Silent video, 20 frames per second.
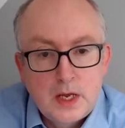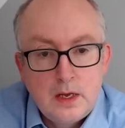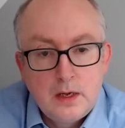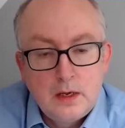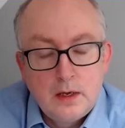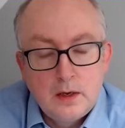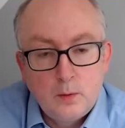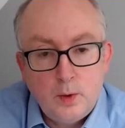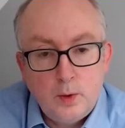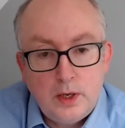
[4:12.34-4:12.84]

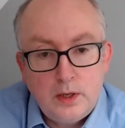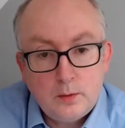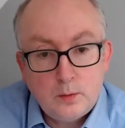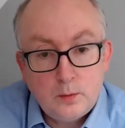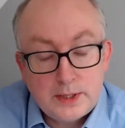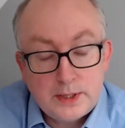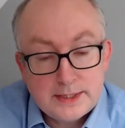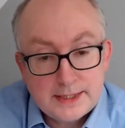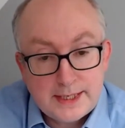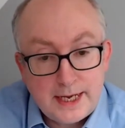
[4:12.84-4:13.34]
Well,
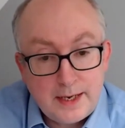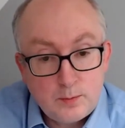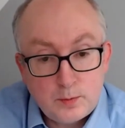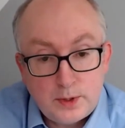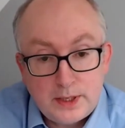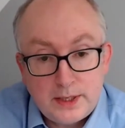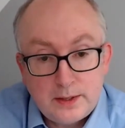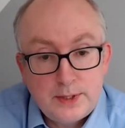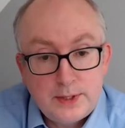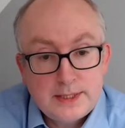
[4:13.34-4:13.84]
once again,
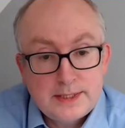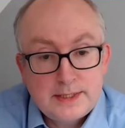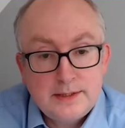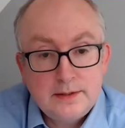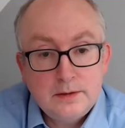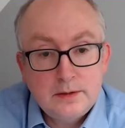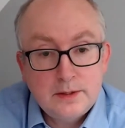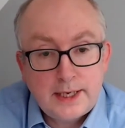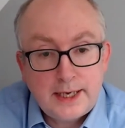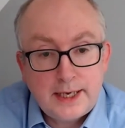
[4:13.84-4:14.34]
we're still
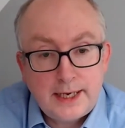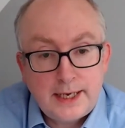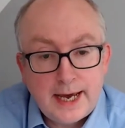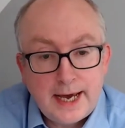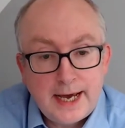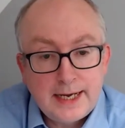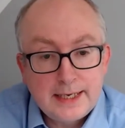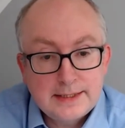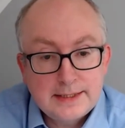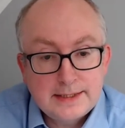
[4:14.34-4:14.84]
looking
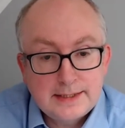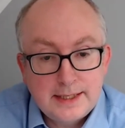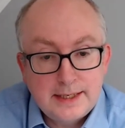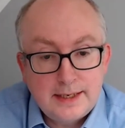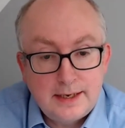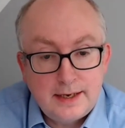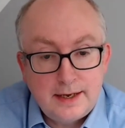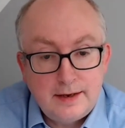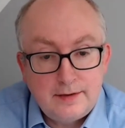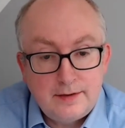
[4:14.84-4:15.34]
at
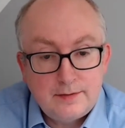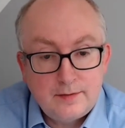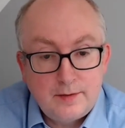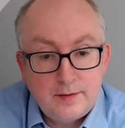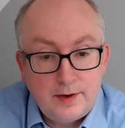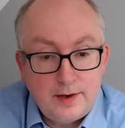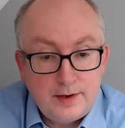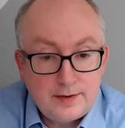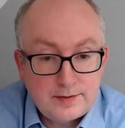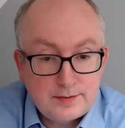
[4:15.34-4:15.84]

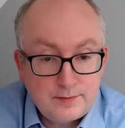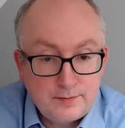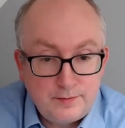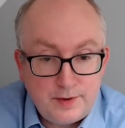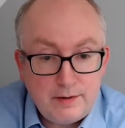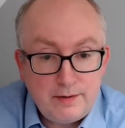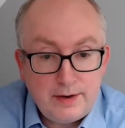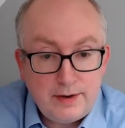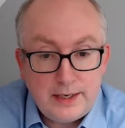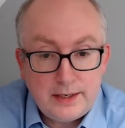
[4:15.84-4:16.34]

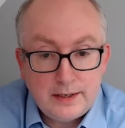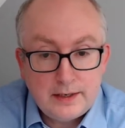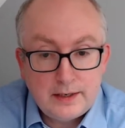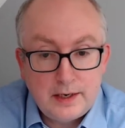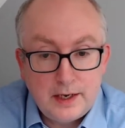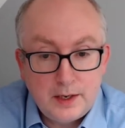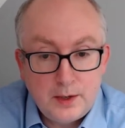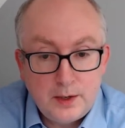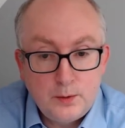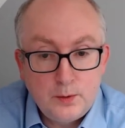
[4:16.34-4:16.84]
very
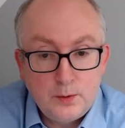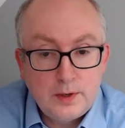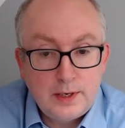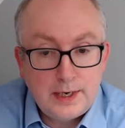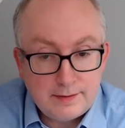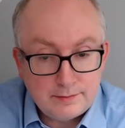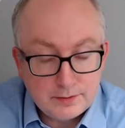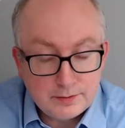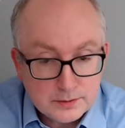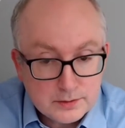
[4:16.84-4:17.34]
low
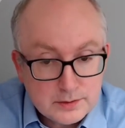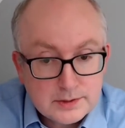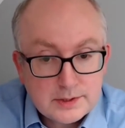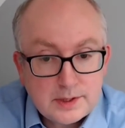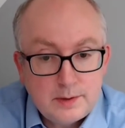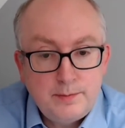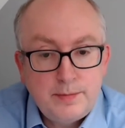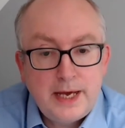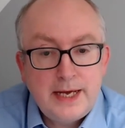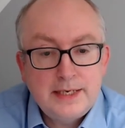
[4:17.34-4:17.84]
levels
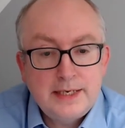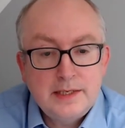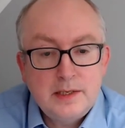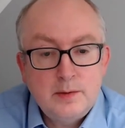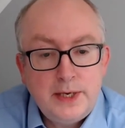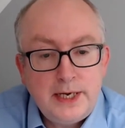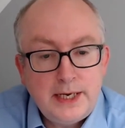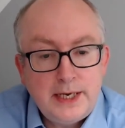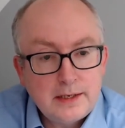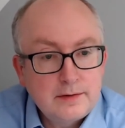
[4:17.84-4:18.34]
compared to the
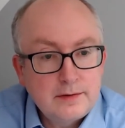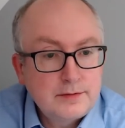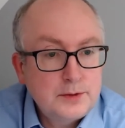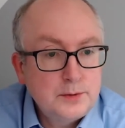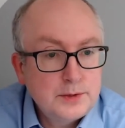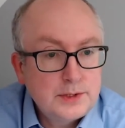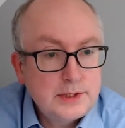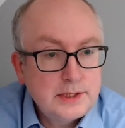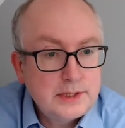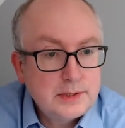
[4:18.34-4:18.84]
peak, and of
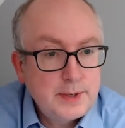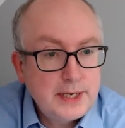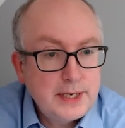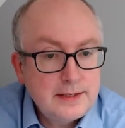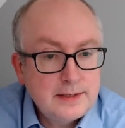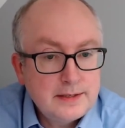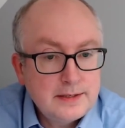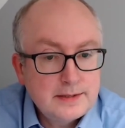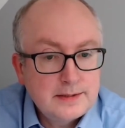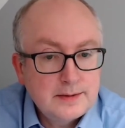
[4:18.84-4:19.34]
course it
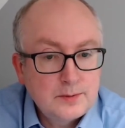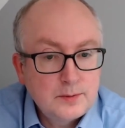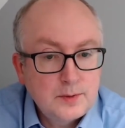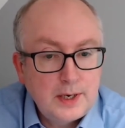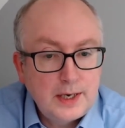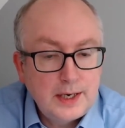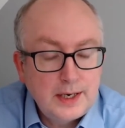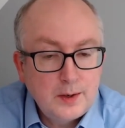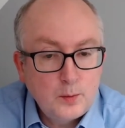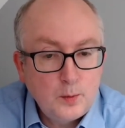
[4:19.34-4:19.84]
depends
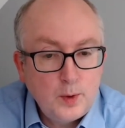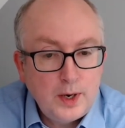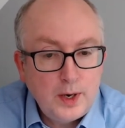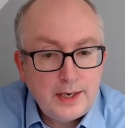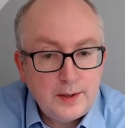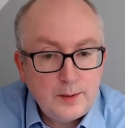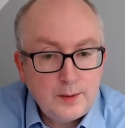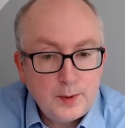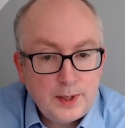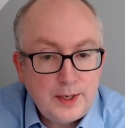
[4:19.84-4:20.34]
where
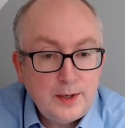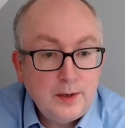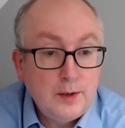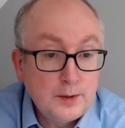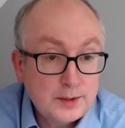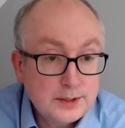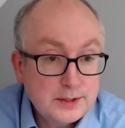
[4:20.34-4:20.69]
you look. So